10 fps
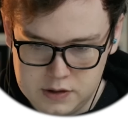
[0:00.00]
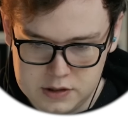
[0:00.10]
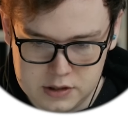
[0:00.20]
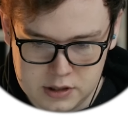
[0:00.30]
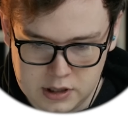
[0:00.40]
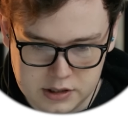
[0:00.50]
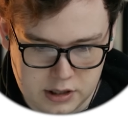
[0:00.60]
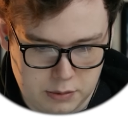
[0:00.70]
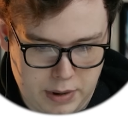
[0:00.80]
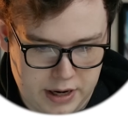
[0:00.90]
This is a nice
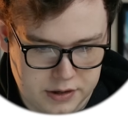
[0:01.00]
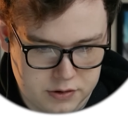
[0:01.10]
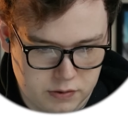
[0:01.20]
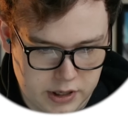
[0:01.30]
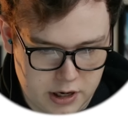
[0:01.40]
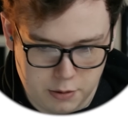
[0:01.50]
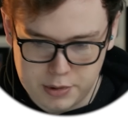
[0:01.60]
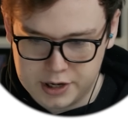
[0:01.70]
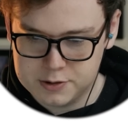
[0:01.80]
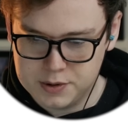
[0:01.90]
little balanced, really
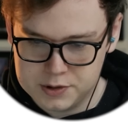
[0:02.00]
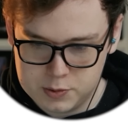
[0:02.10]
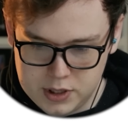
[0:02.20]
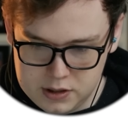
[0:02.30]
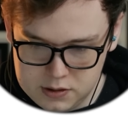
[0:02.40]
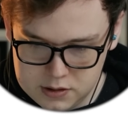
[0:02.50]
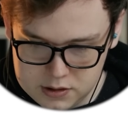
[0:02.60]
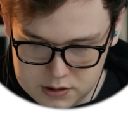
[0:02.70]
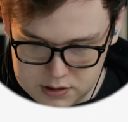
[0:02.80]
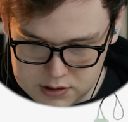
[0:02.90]
compact one as well.
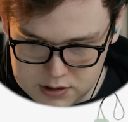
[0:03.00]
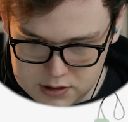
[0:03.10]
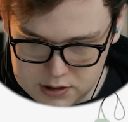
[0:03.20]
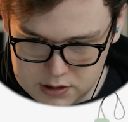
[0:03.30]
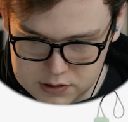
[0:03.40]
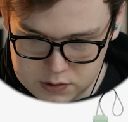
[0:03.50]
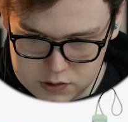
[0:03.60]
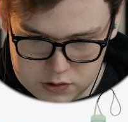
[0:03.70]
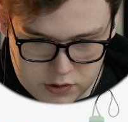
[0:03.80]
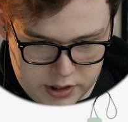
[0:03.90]
That's
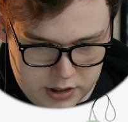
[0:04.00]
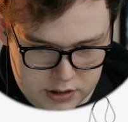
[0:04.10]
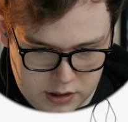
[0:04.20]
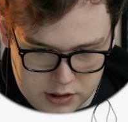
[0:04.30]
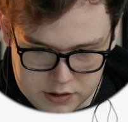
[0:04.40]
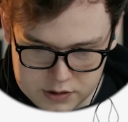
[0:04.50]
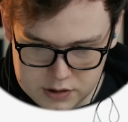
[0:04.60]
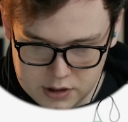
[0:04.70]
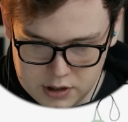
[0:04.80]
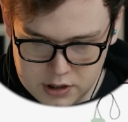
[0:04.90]
Australian dollars.